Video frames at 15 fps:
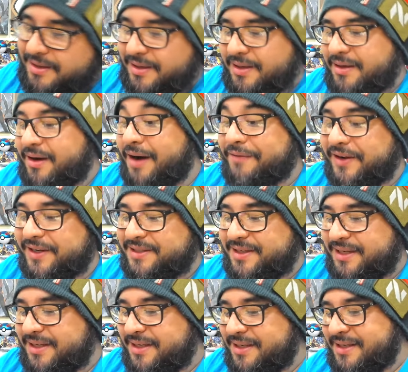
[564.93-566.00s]

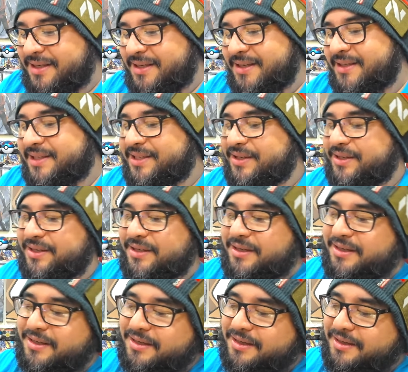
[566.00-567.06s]
Obviously. It's good.
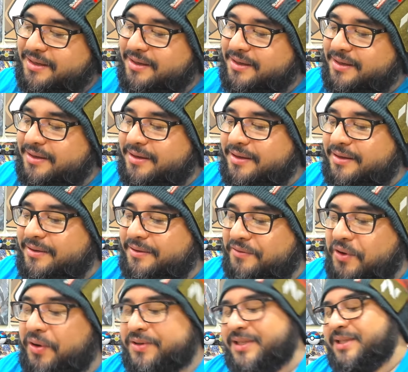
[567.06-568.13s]
Of
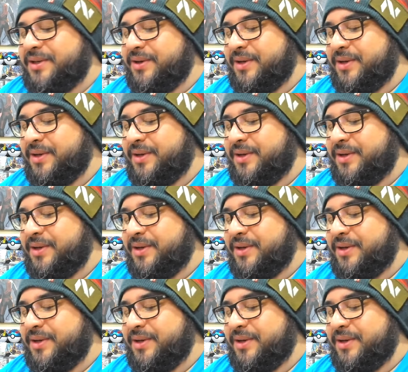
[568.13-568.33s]
course it's good.